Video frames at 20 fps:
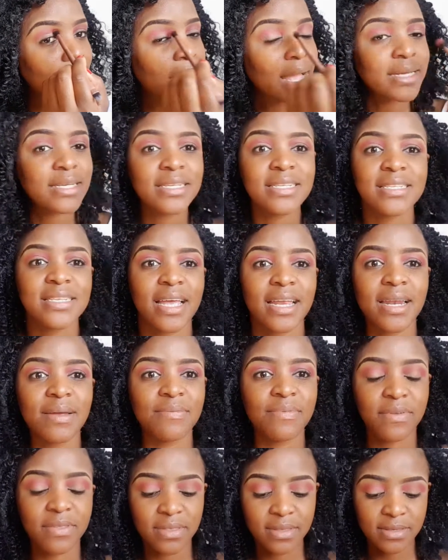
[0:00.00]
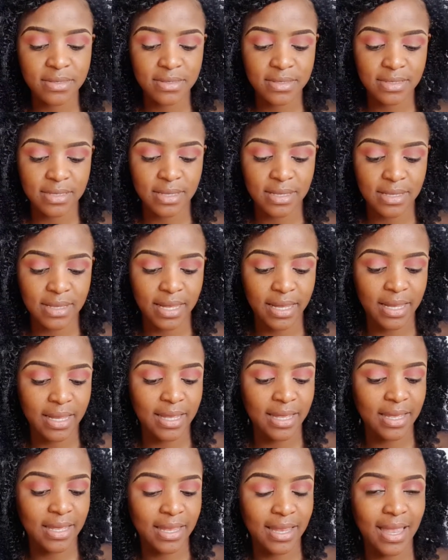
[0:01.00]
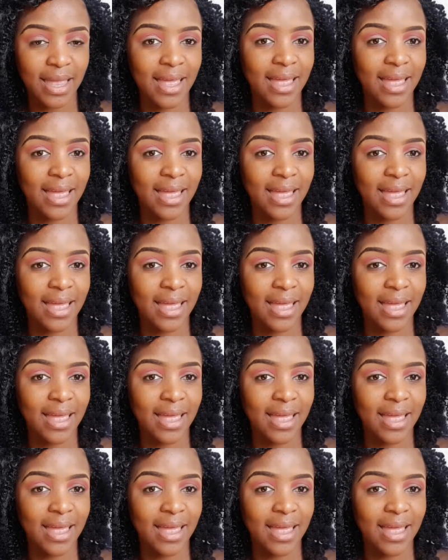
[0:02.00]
I didn't sign up for this. Like